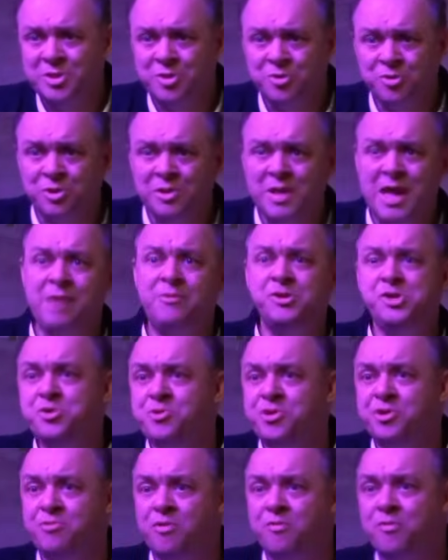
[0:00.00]
Literal language
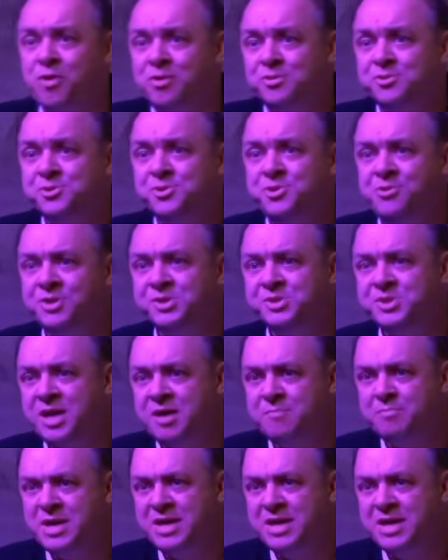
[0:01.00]
you can reverse. You can say a